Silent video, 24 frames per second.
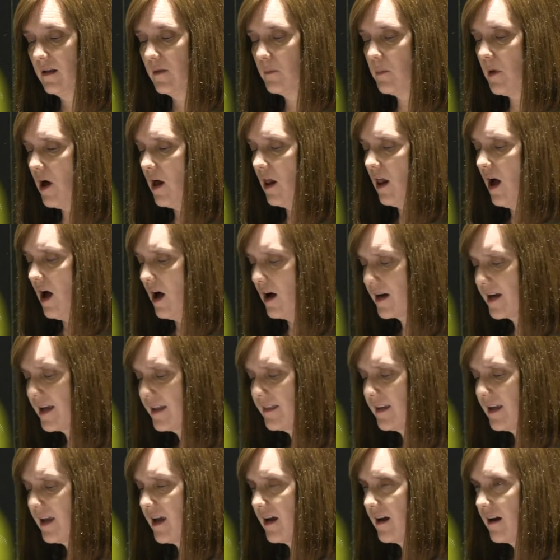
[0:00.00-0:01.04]
The ball hung
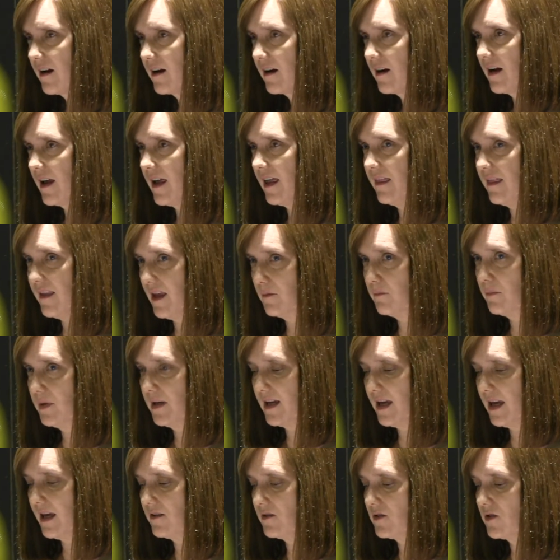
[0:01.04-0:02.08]
in the air and then
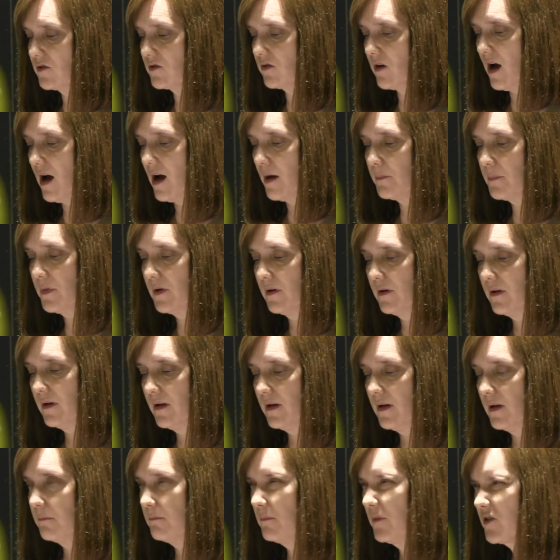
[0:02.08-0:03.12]
began to drop.
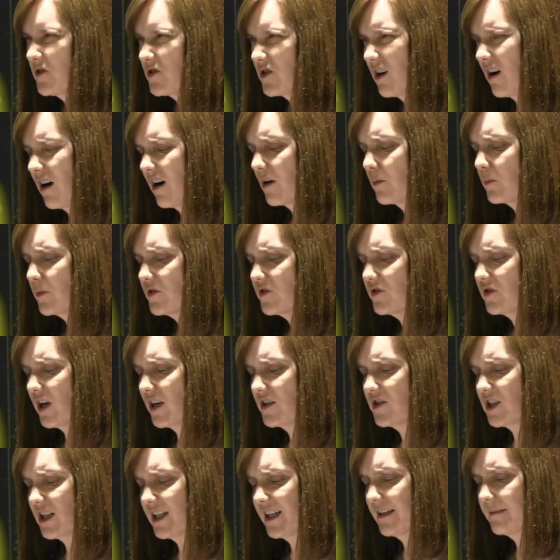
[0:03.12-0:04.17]
Mr. Hart was
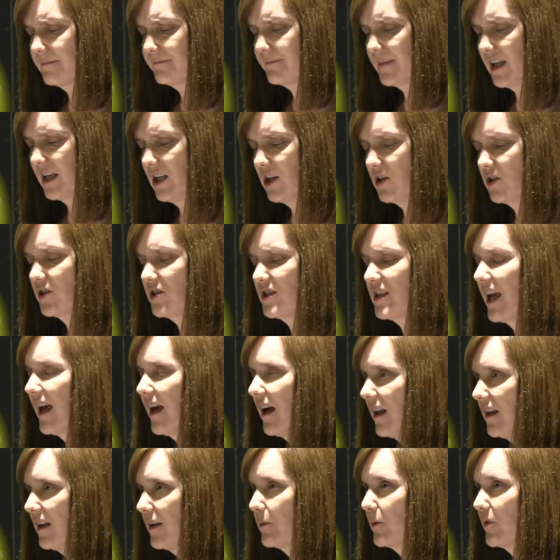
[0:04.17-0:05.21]
judging it, and he could
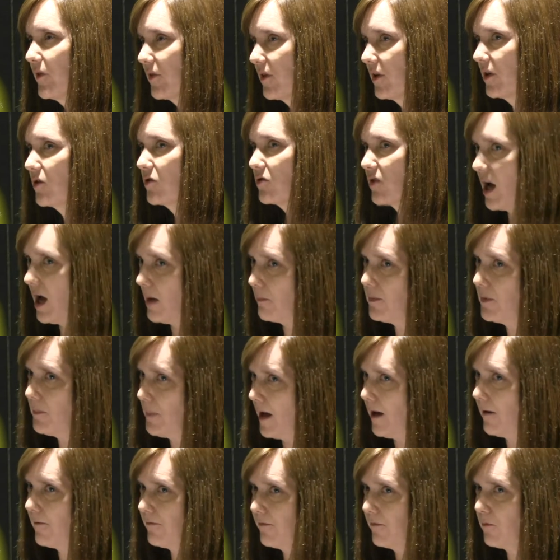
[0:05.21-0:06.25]
tell it was going to drop
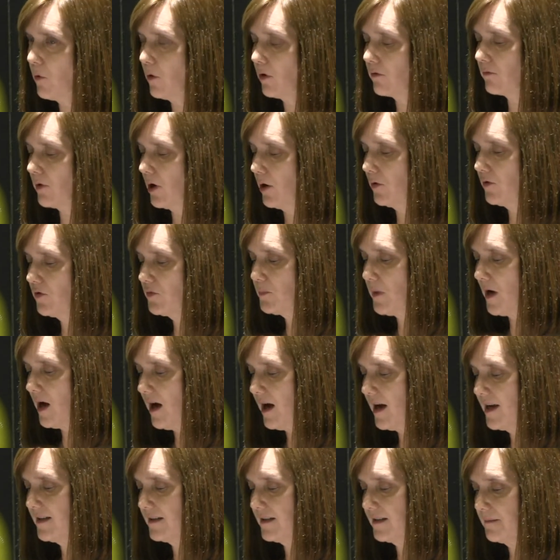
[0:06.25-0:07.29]
about four rows
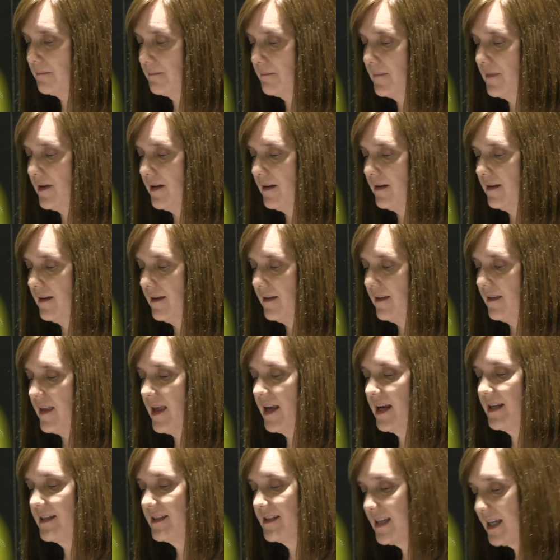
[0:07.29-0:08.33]
behind him.
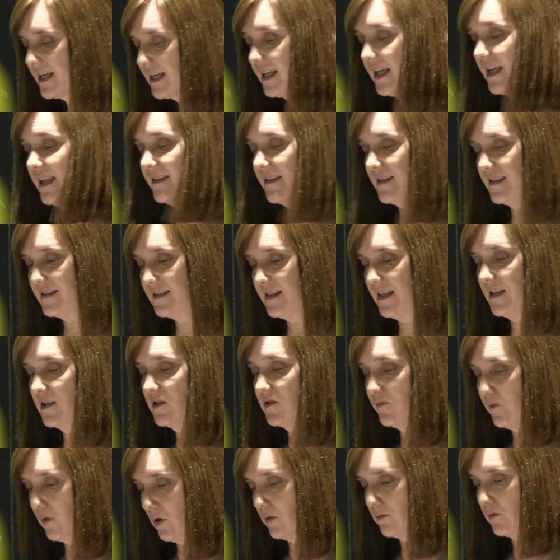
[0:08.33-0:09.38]
Then it did hit the
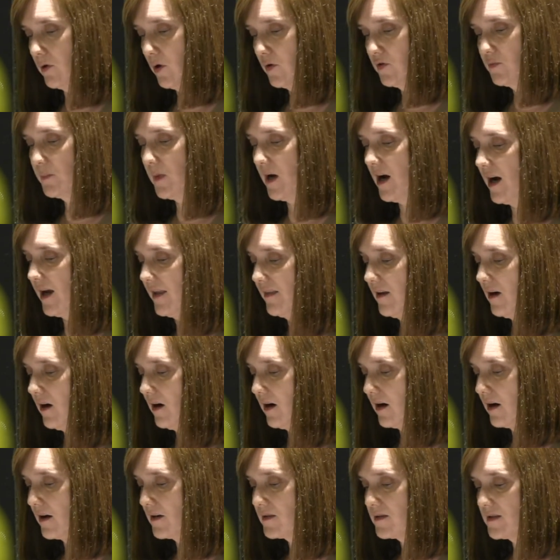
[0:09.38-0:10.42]
seats four rows behind the
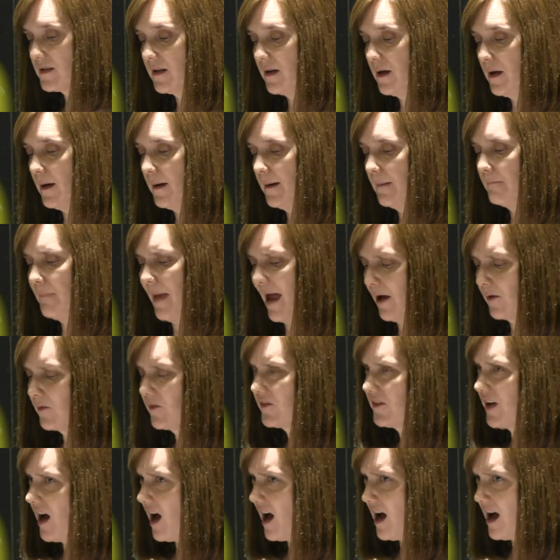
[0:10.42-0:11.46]
Harts,
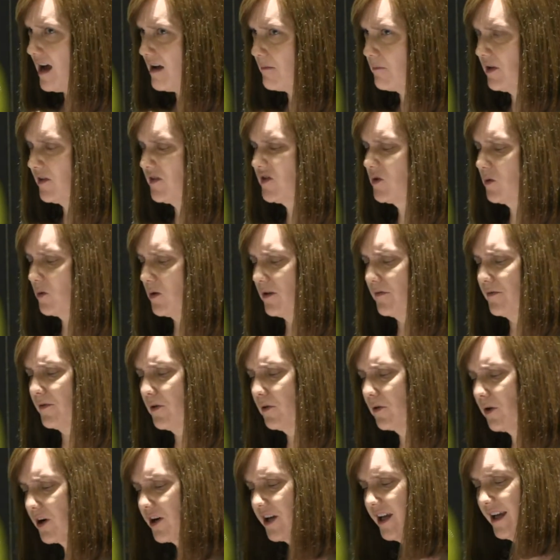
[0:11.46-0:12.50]
bounced high but sort of
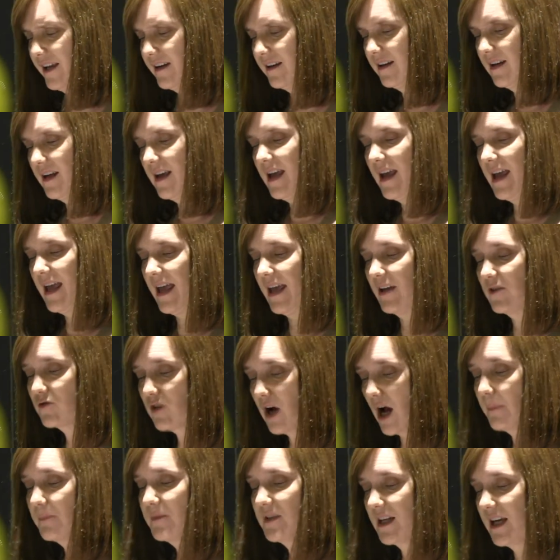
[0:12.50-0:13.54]
crooked, and
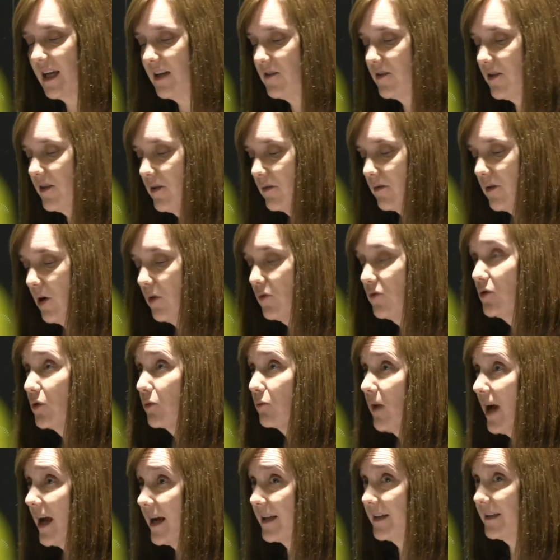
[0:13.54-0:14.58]
dropped again to the road
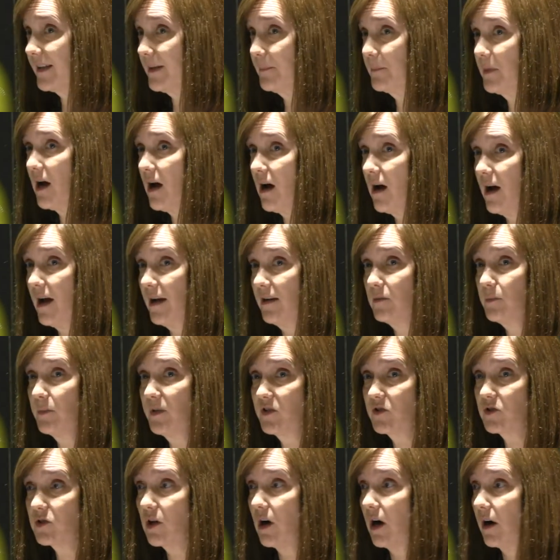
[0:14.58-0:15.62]
directly behind
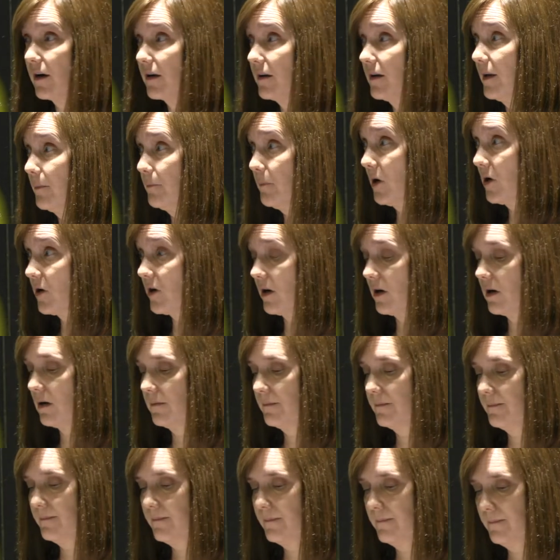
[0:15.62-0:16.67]
Mr. Hart and Booker.
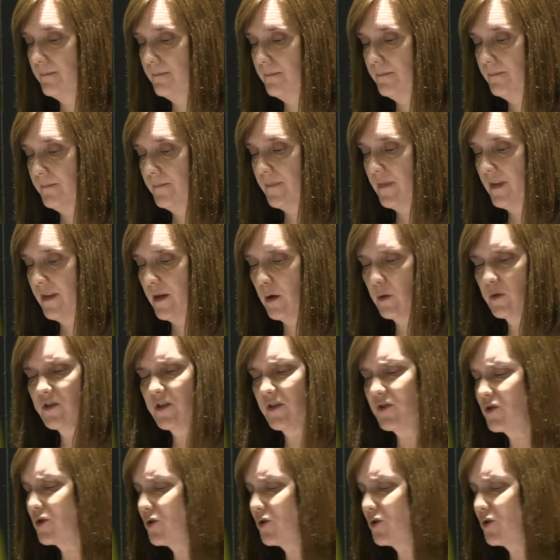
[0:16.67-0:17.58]
There was